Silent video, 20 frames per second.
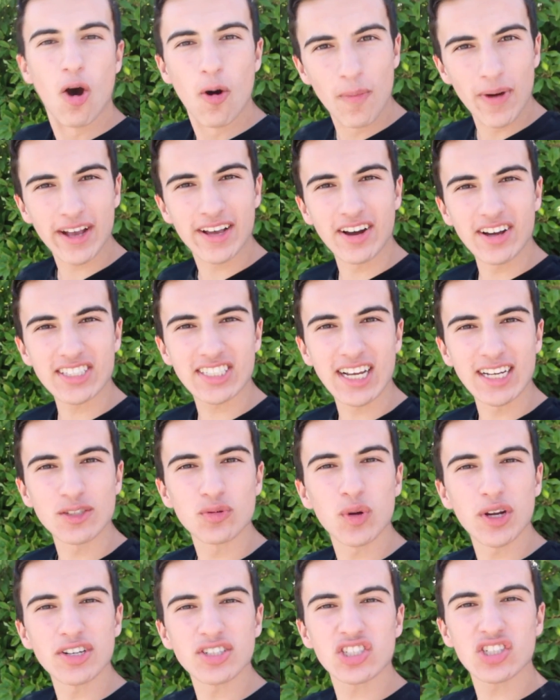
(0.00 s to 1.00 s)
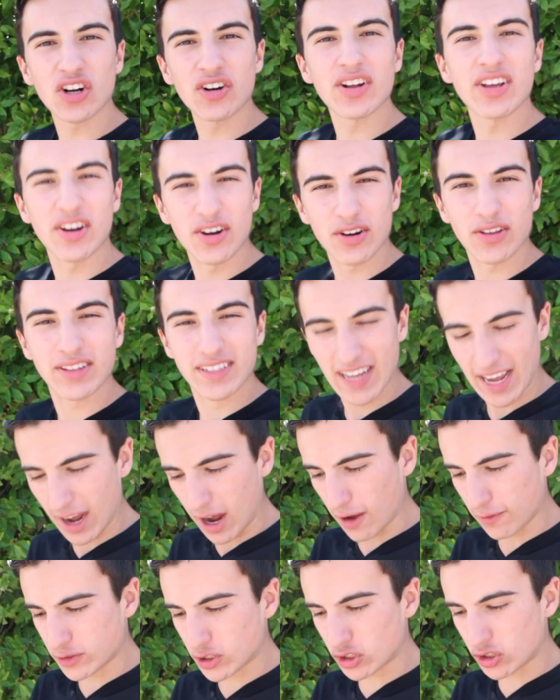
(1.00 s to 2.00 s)
Oh my gosh, guys, we are starting Earth Day
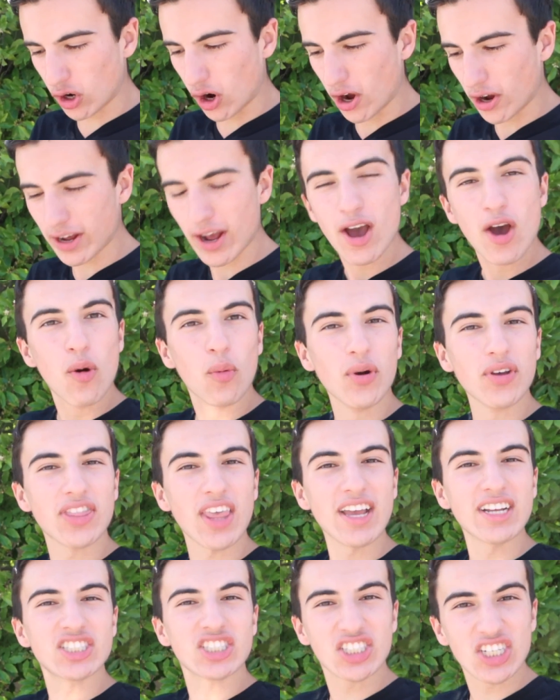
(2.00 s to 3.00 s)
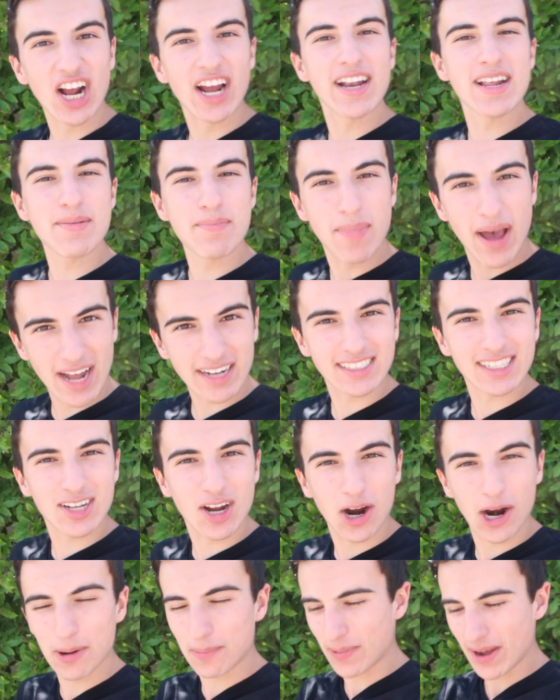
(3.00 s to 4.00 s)
off strong with a shiny
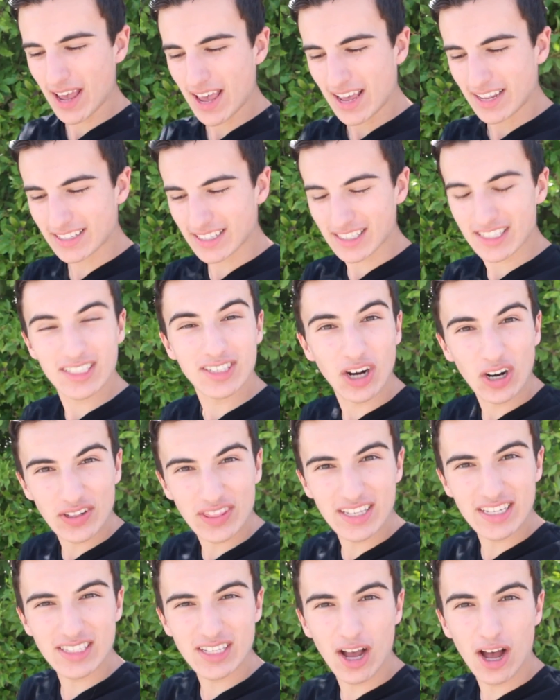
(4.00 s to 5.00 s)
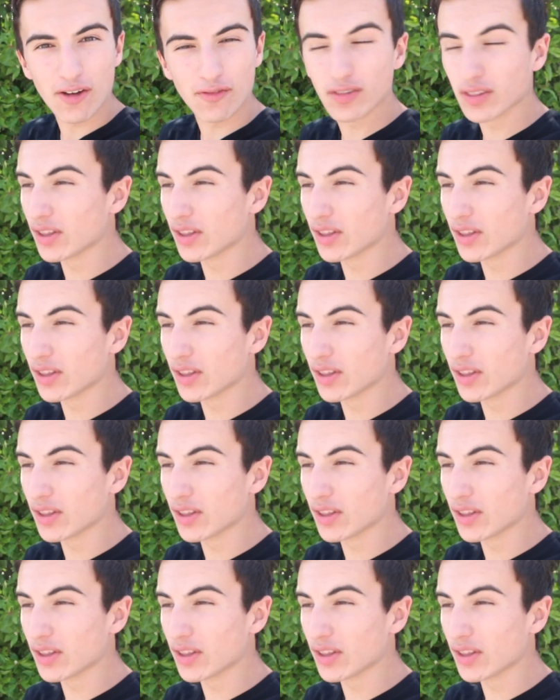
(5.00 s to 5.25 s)
Magikarp to start this off.